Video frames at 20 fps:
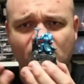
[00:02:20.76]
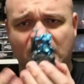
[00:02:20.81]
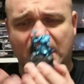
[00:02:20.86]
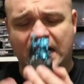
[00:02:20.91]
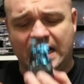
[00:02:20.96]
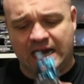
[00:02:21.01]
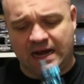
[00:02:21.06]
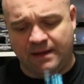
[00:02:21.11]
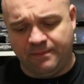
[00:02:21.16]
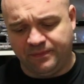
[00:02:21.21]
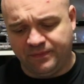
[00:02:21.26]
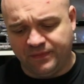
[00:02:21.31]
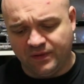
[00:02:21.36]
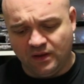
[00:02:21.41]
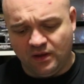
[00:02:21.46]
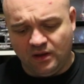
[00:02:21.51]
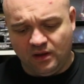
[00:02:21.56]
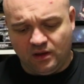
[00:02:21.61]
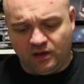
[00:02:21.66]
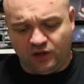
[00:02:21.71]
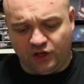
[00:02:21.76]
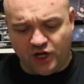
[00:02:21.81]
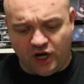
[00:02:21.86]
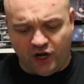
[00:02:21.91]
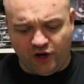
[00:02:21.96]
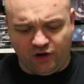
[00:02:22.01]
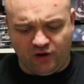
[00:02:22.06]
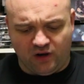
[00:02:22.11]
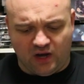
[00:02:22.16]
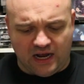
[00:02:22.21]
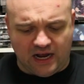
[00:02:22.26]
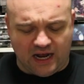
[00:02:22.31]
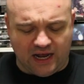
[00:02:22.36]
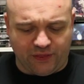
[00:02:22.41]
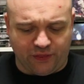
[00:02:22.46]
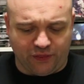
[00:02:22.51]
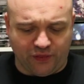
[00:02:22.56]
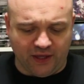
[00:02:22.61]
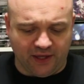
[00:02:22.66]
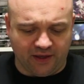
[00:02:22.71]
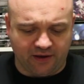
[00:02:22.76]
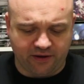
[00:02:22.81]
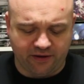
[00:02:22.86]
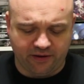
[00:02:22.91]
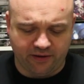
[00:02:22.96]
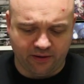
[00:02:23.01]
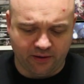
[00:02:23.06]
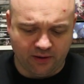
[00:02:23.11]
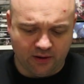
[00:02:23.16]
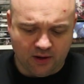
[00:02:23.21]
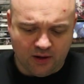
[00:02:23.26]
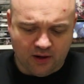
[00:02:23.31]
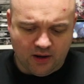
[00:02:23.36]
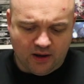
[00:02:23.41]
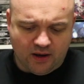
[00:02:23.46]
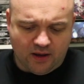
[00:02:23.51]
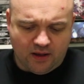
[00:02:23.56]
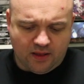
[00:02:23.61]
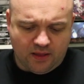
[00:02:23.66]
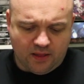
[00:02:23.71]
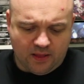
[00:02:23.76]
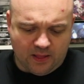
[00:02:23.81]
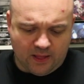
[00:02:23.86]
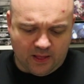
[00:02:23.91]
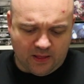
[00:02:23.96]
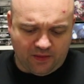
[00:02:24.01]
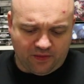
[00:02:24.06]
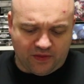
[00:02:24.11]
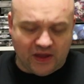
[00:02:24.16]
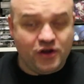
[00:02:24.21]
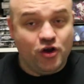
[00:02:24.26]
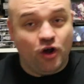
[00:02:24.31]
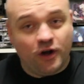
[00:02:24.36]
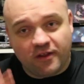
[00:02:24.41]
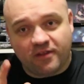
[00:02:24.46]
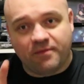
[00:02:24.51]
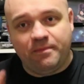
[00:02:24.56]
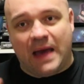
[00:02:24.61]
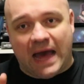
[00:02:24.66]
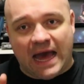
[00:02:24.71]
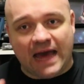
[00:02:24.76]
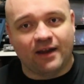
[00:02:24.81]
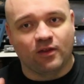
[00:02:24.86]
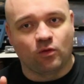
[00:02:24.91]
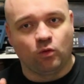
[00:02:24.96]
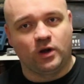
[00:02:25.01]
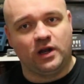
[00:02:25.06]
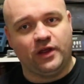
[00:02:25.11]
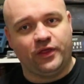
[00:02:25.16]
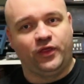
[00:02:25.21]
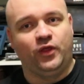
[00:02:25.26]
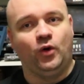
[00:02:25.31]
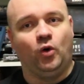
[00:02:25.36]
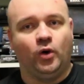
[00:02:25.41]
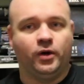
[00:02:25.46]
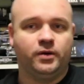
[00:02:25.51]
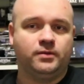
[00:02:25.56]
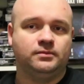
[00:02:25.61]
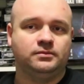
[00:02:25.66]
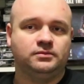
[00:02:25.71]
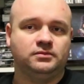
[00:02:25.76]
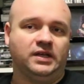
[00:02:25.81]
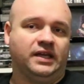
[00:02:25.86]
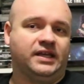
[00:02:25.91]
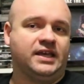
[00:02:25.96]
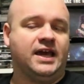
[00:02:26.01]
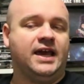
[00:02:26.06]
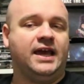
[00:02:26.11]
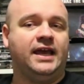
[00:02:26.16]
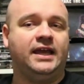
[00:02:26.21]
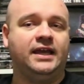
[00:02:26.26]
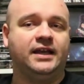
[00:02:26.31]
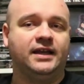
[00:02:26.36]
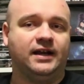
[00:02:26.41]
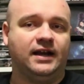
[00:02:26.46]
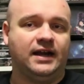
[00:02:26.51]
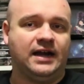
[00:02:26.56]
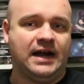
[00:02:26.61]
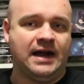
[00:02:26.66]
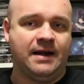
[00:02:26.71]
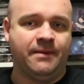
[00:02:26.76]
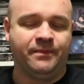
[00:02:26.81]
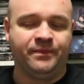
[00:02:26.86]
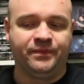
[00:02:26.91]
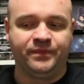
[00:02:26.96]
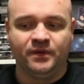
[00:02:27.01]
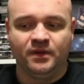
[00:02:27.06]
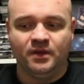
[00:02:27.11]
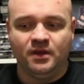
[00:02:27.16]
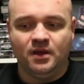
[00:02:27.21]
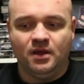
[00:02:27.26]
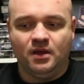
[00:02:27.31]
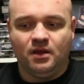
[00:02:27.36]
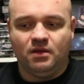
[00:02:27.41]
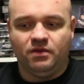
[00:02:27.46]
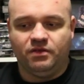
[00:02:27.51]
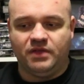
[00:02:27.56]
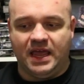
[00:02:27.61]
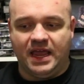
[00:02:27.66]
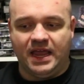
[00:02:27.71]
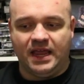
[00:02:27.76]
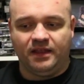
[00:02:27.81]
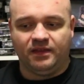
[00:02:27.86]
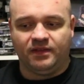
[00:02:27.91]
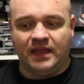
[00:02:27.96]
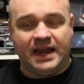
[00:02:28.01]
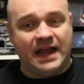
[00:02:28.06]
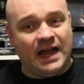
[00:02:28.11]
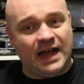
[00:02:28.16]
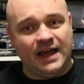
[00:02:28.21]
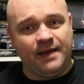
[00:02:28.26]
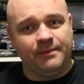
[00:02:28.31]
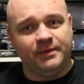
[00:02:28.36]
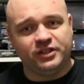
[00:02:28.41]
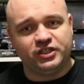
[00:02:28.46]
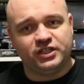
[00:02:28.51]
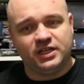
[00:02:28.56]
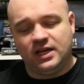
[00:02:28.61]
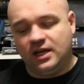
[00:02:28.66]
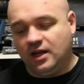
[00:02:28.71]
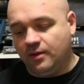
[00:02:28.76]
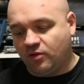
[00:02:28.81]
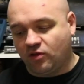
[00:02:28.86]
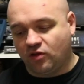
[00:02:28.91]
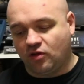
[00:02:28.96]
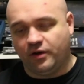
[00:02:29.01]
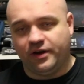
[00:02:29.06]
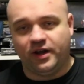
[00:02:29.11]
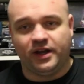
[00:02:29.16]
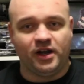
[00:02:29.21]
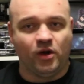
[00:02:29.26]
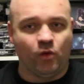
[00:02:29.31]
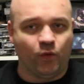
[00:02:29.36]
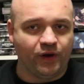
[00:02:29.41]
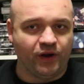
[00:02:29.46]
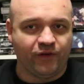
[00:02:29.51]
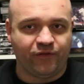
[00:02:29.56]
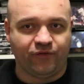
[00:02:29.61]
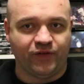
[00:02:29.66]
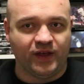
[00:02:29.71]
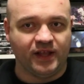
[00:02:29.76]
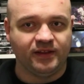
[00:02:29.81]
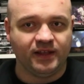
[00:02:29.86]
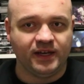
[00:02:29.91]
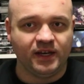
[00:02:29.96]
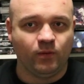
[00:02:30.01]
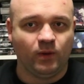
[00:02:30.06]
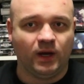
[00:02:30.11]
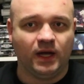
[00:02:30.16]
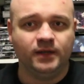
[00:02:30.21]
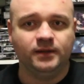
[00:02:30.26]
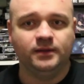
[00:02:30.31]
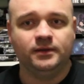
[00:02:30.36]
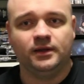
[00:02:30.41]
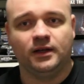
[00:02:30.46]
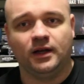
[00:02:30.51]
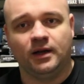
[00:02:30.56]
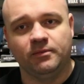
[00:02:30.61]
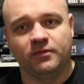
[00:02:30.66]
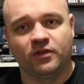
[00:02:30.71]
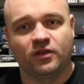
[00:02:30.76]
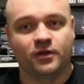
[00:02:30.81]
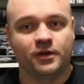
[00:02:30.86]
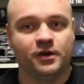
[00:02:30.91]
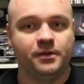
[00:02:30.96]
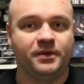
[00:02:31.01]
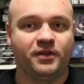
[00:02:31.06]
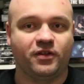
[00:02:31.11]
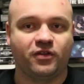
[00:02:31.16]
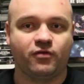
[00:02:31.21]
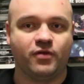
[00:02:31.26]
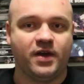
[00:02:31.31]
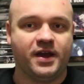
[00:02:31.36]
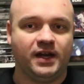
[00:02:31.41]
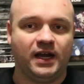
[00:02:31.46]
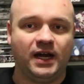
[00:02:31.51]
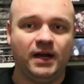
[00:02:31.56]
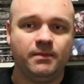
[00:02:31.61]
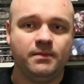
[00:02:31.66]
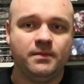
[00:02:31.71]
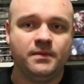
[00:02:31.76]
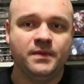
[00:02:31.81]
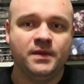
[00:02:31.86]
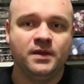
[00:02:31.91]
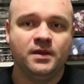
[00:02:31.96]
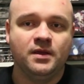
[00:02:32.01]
um, you know, I, I think they're not as bad as what I thought, okay? Um, they they are amateur. I'm sorry, I don't want to offend anyone. I'm just going to be straight up,